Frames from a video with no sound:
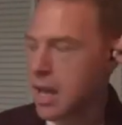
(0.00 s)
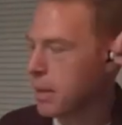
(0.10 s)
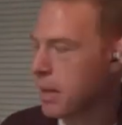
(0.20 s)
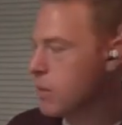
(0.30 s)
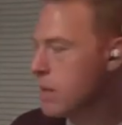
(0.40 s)

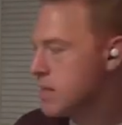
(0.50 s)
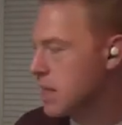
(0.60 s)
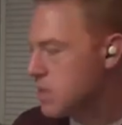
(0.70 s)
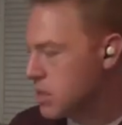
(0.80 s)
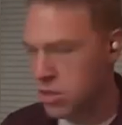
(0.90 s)
but otherwise get
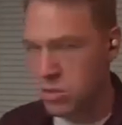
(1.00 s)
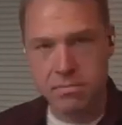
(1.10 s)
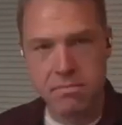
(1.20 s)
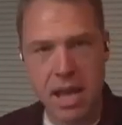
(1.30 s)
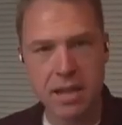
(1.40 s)
your
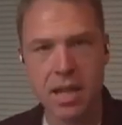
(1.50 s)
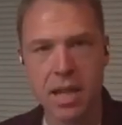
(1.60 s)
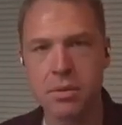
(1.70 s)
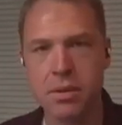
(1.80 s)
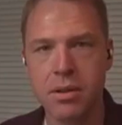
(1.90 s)
Zoom hands
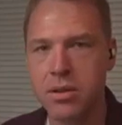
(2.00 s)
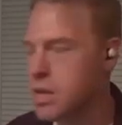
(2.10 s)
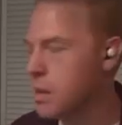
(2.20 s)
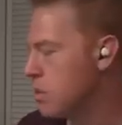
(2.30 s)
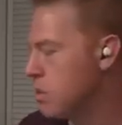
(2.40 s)
up or, or
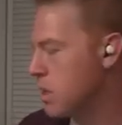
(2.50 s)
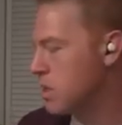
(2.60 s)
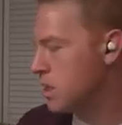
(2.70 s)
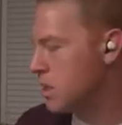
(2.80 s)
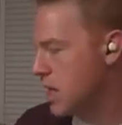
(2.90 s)
drop a new question
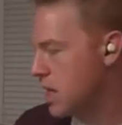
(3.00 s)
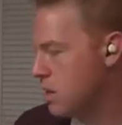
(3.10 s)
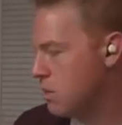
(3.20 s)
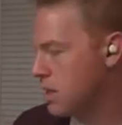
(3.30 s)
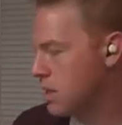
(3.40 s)
in the chat. And
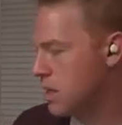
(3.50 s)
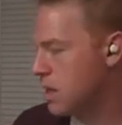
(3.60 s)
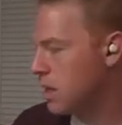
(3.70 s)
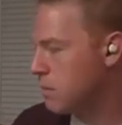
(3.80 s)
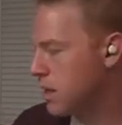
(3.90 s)
we're going to
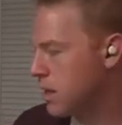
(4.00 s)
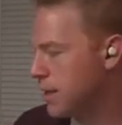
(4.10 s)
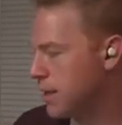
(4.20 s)
talk about it.